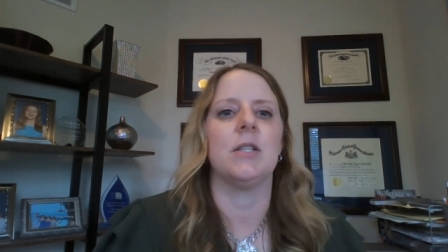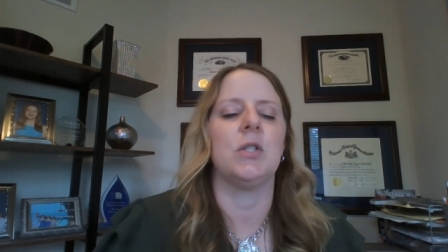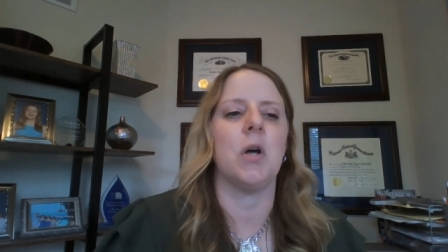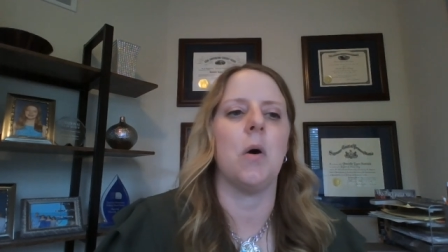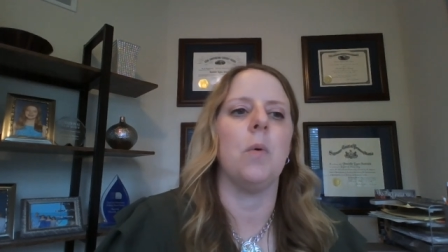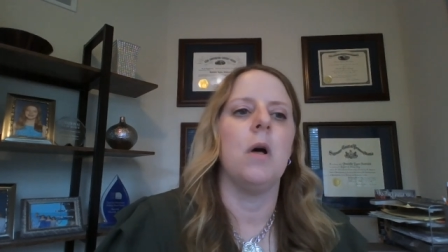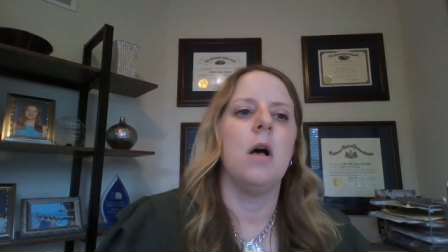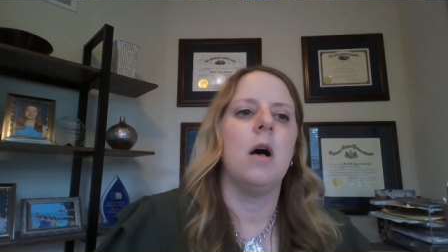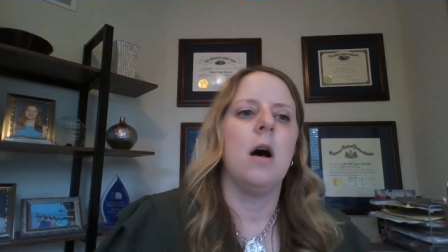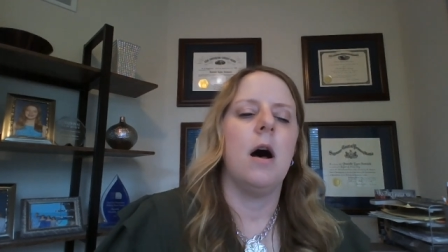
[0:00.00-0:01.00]
So
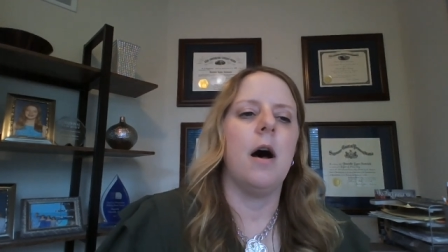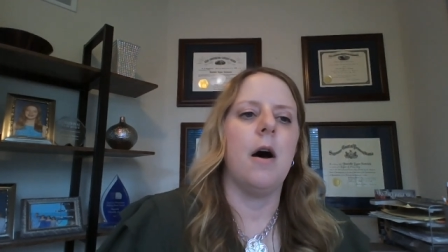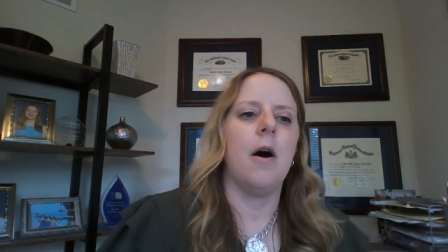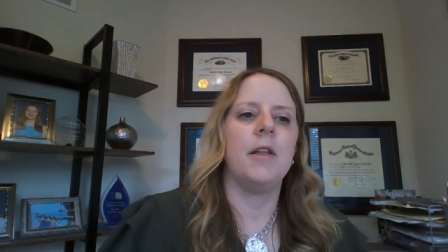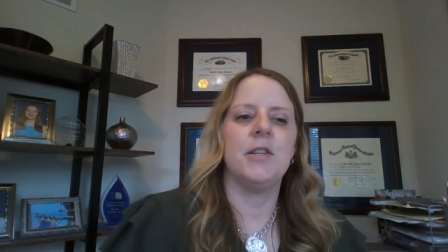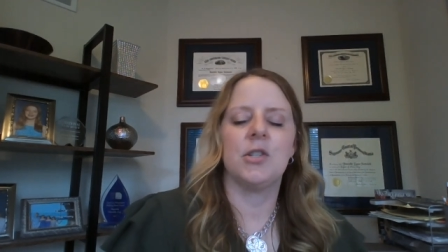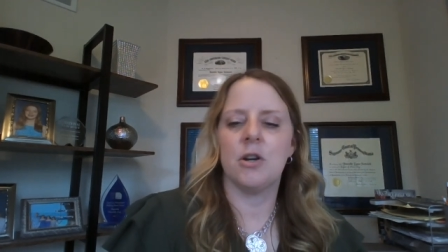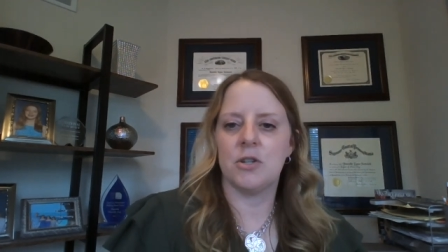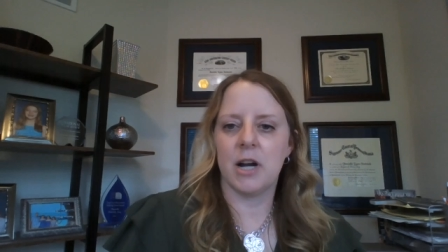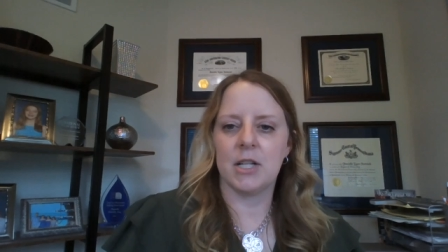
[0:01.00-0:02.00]
on these
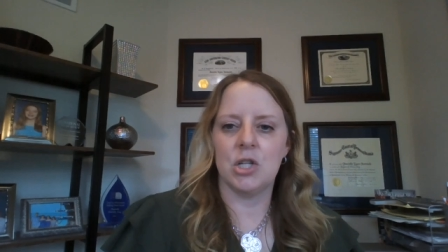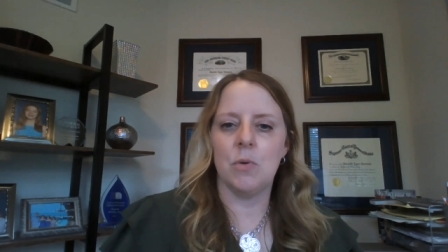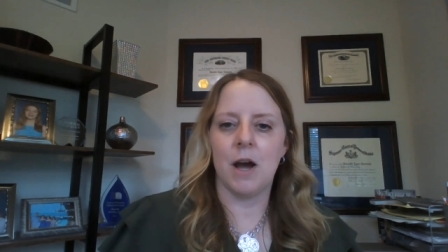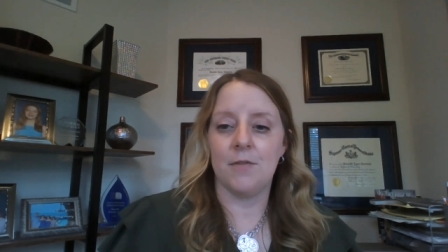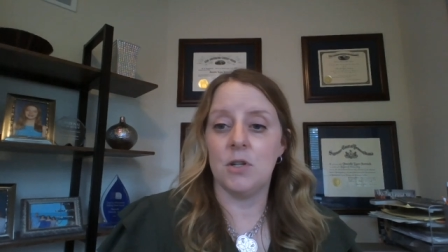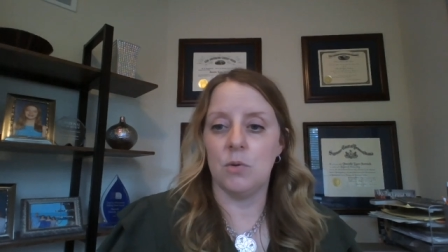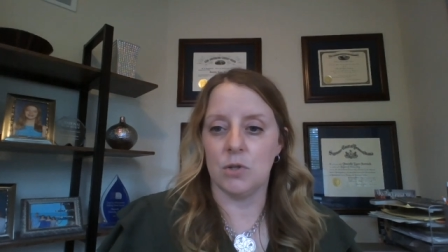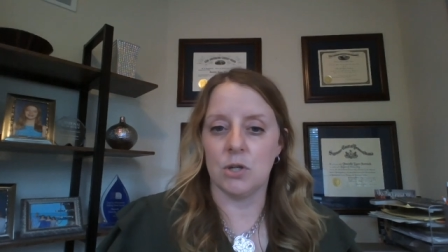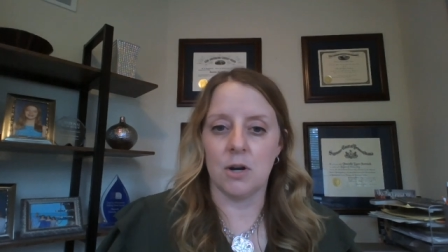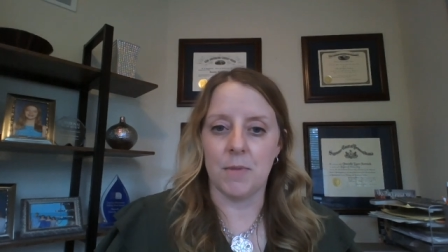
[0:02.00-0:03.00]
contracts, you have to do a
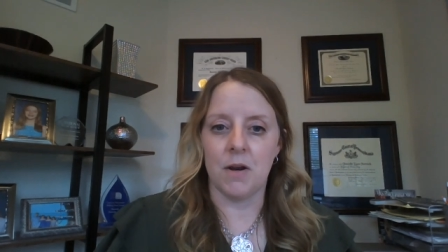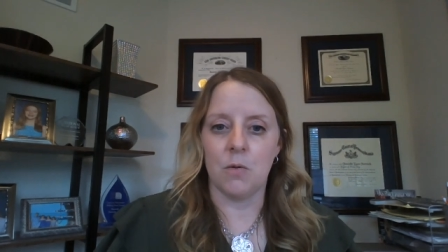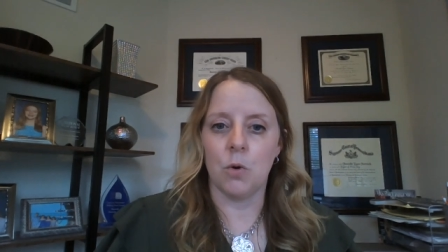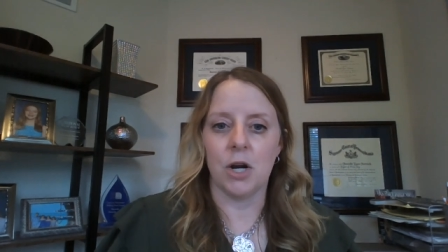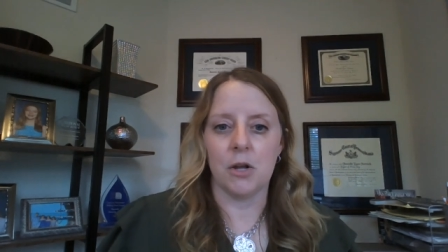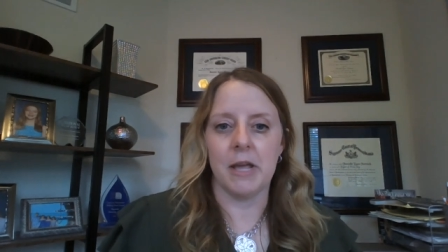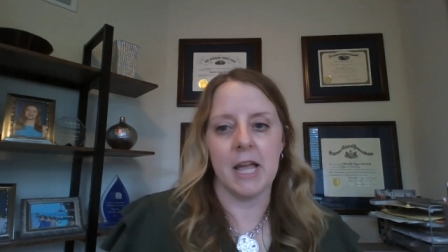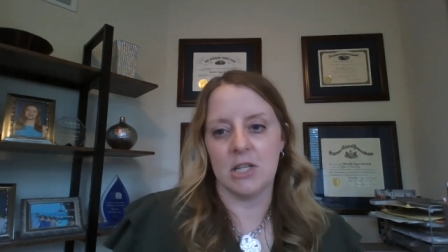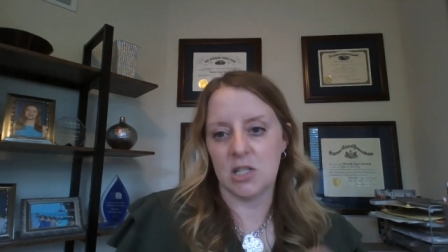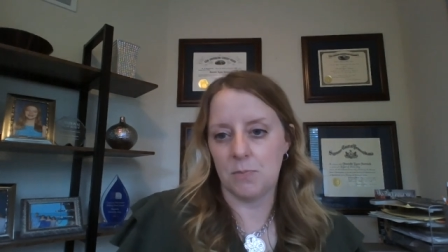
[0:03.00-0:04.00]
certain amount of the work. You
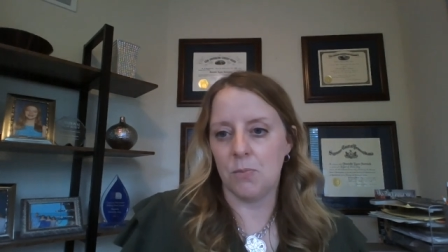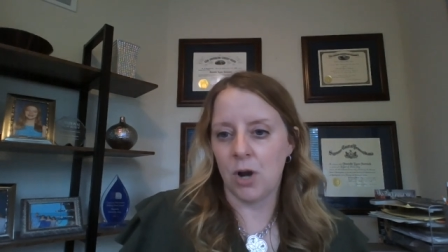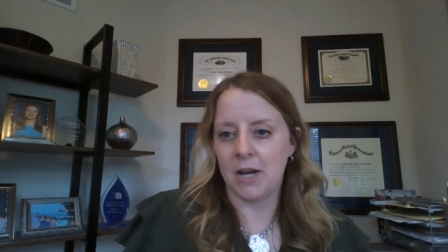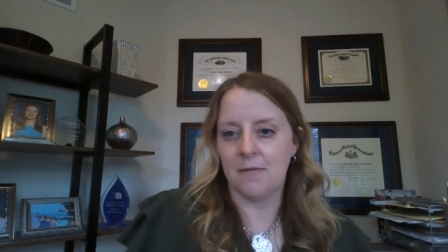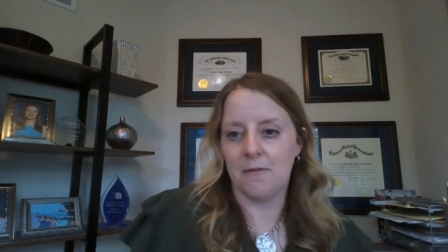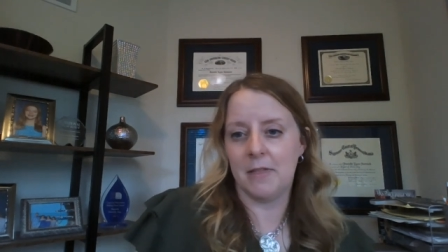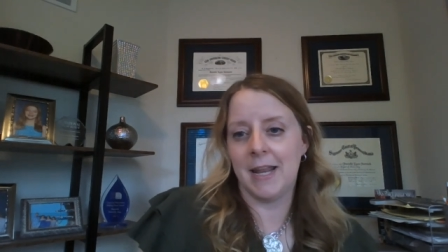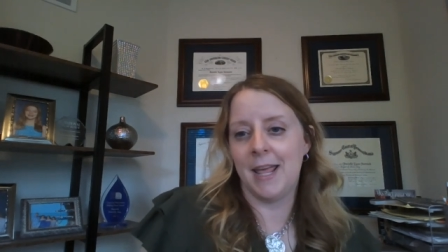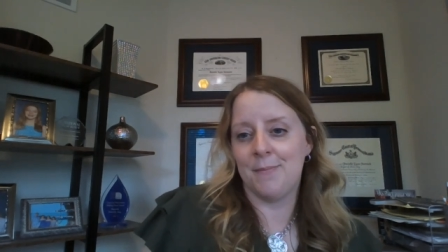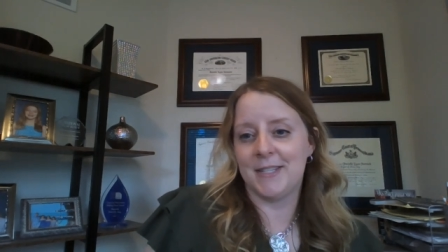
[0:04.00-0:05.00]
can't just be brought in for the
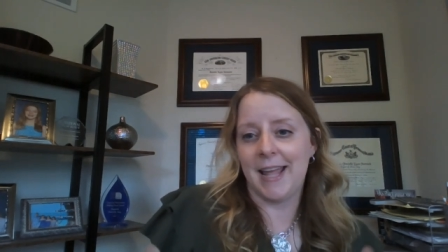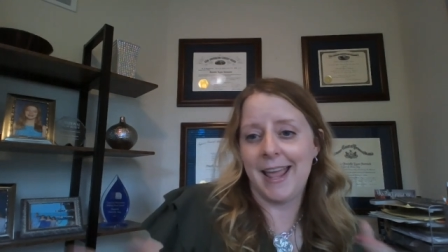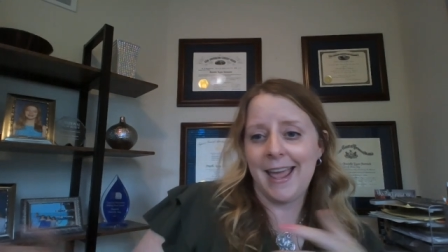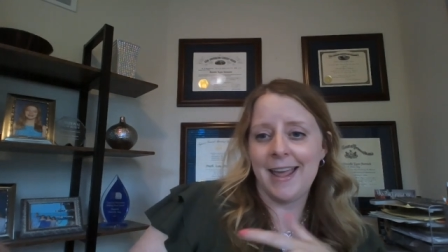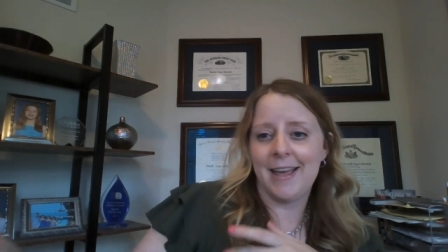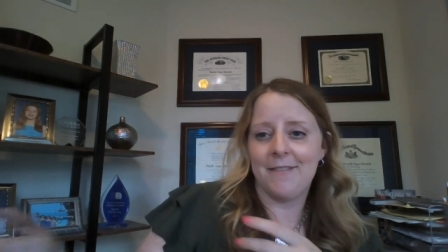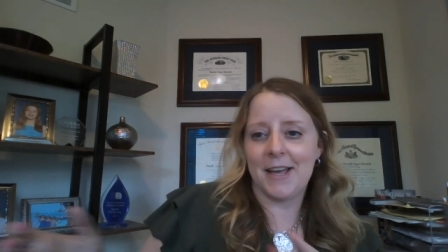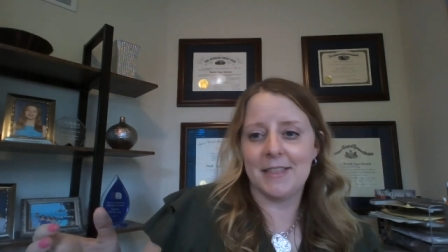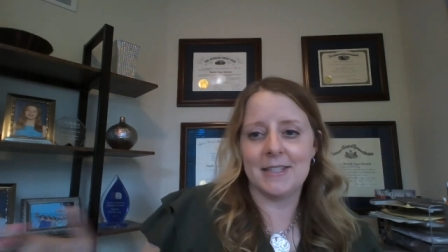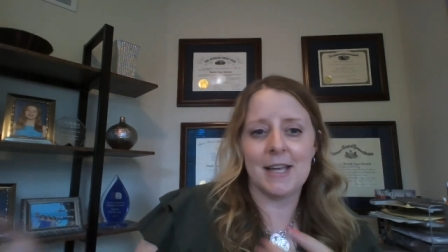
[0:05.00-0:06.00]
name and say, hey, I've
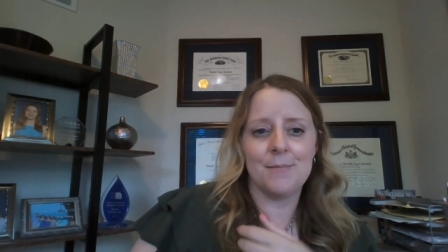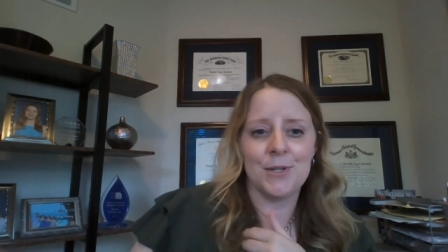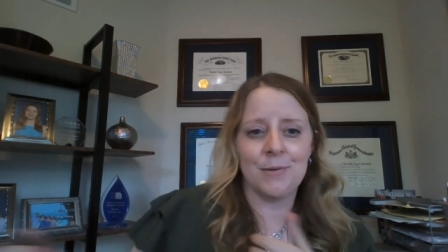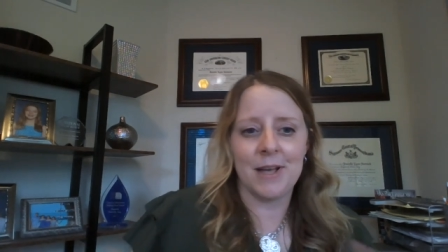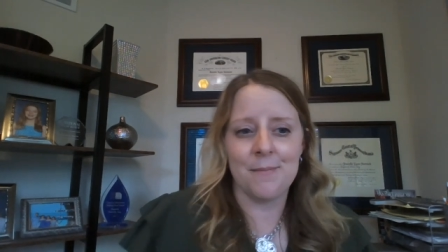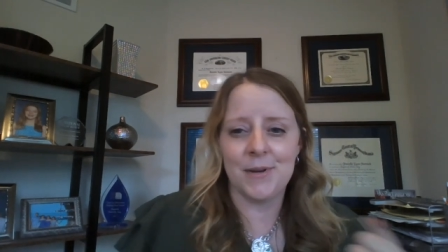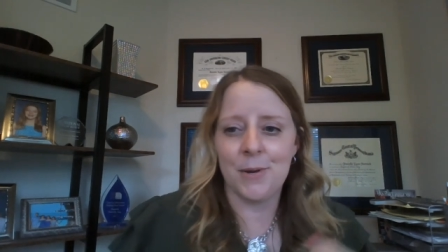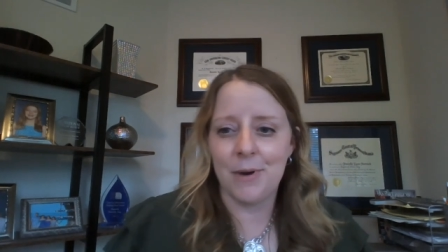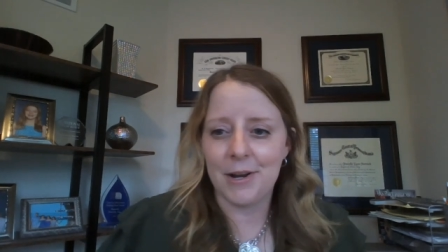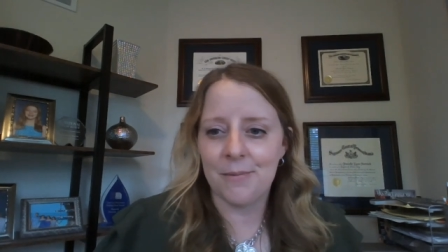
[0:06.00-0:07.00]
got this HUBZone company
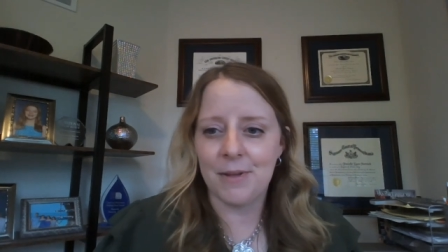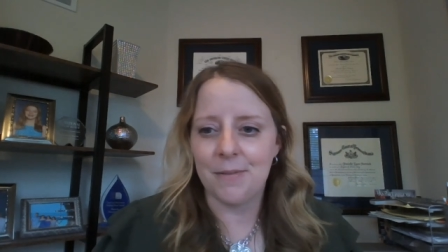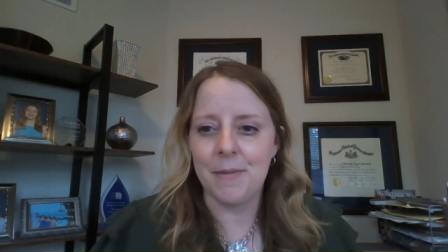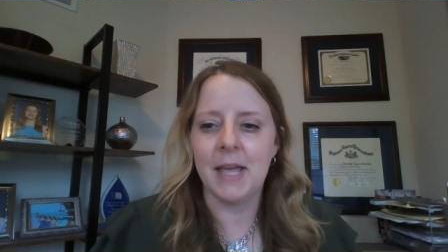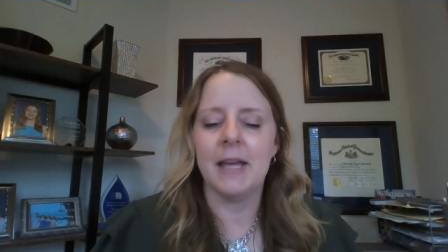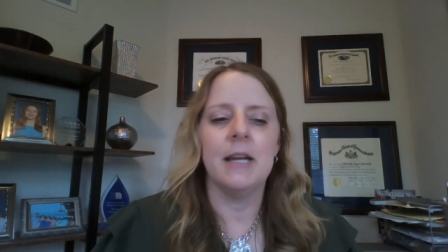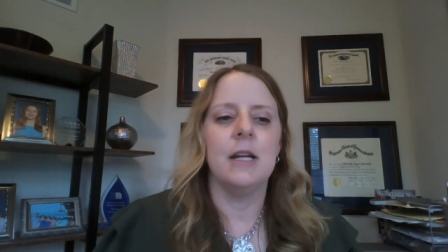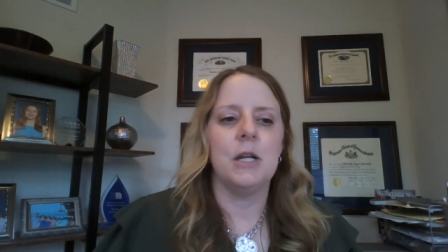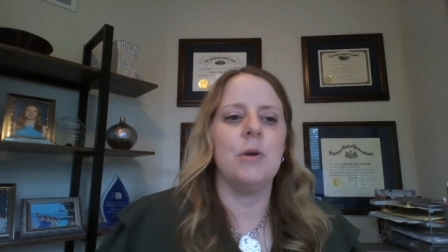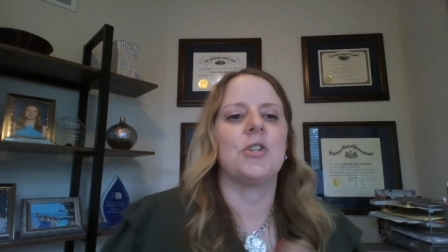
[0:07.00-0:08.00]
working with me.
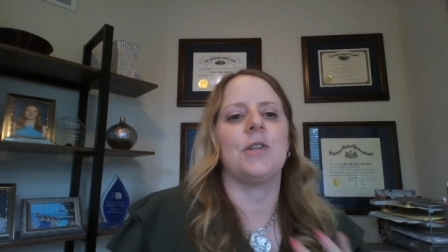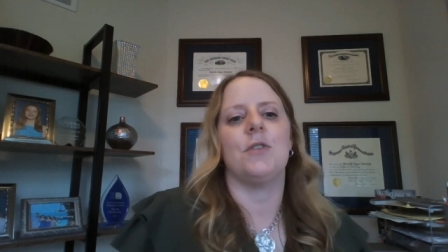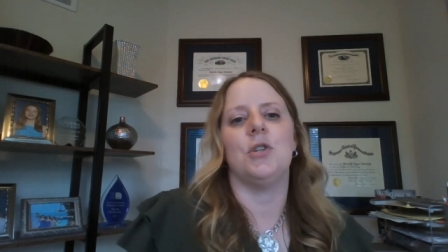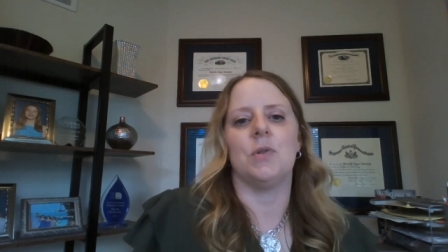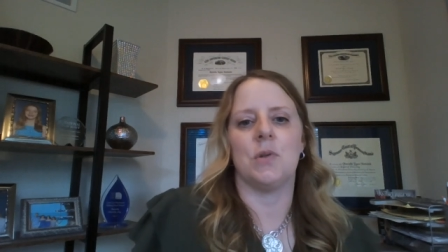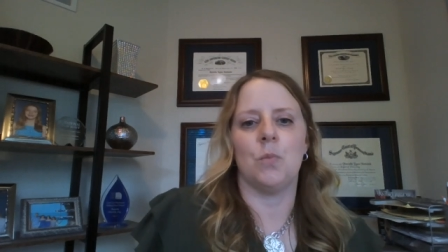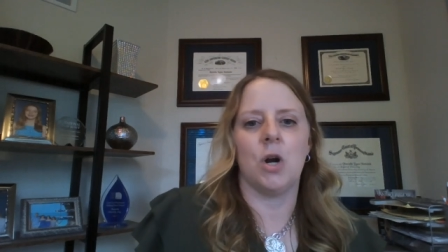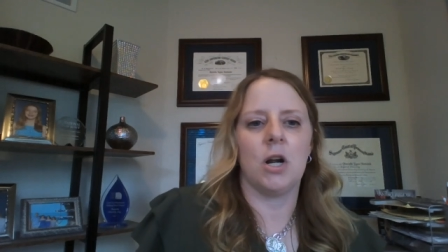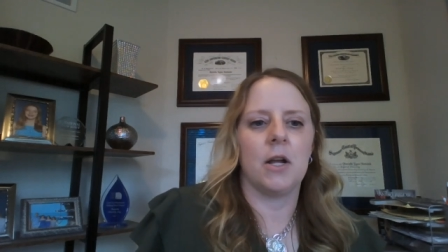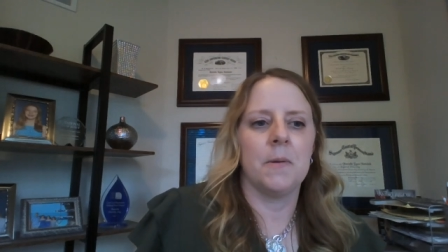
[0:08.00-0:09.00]
You actually have to do some
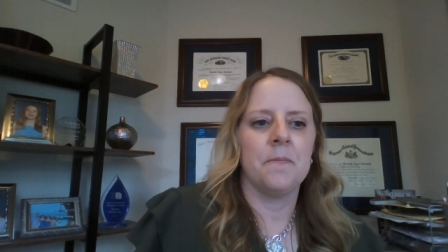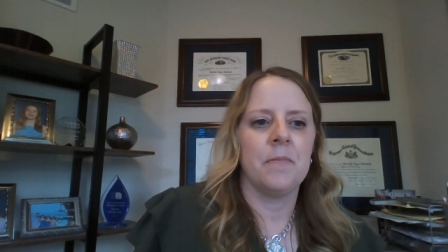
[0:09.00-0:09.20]
work.